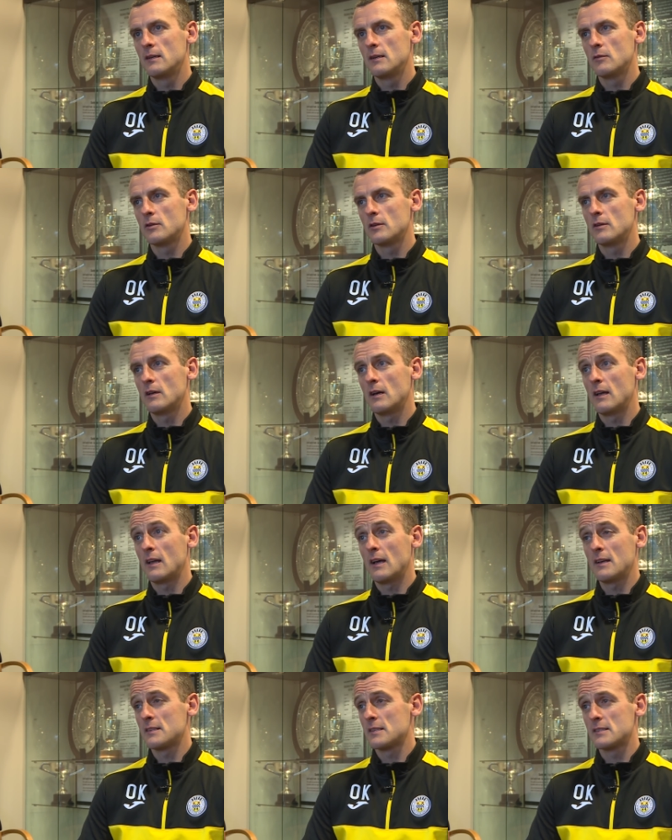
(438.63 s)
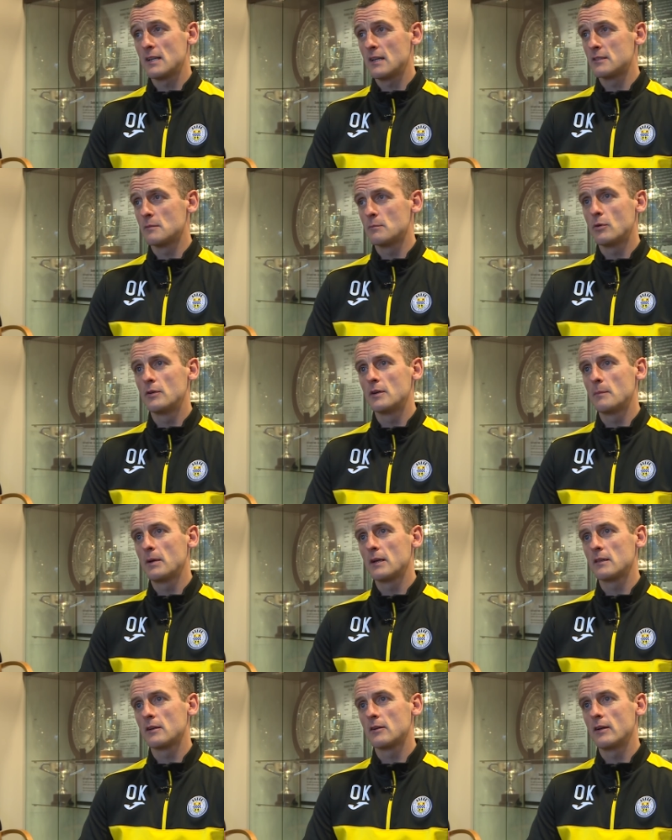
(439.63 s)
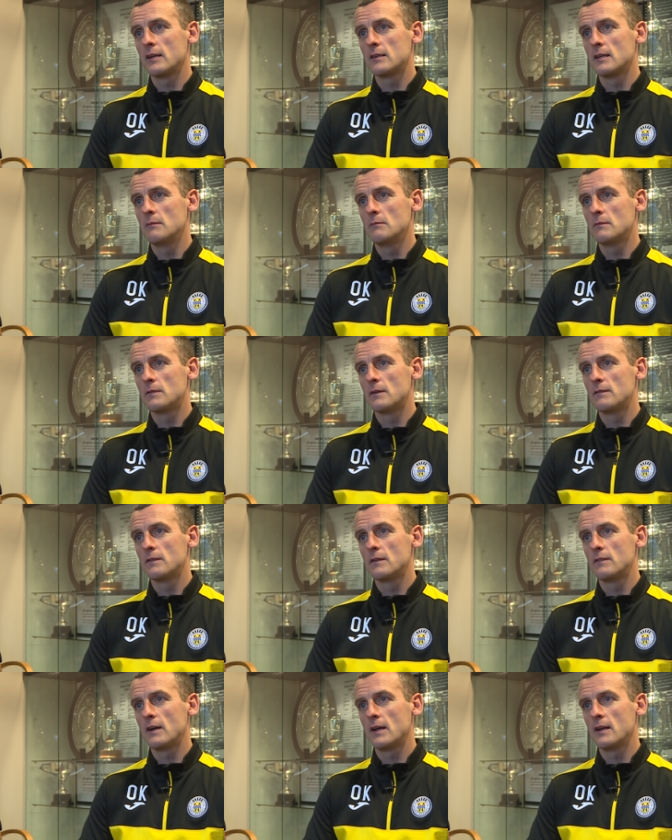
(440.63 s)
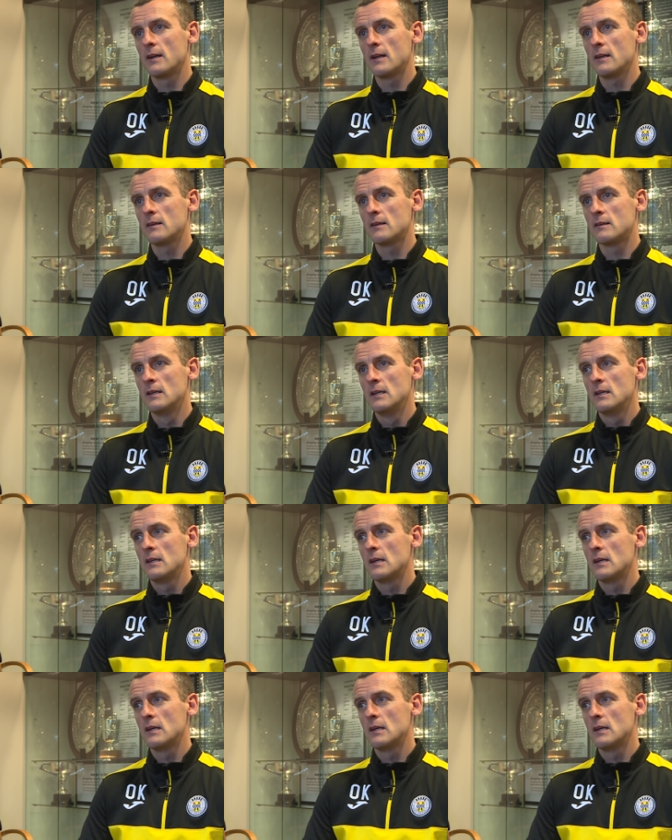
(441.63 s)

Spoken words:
You know, and as I say, it's important to pick the correct team for Friday night, and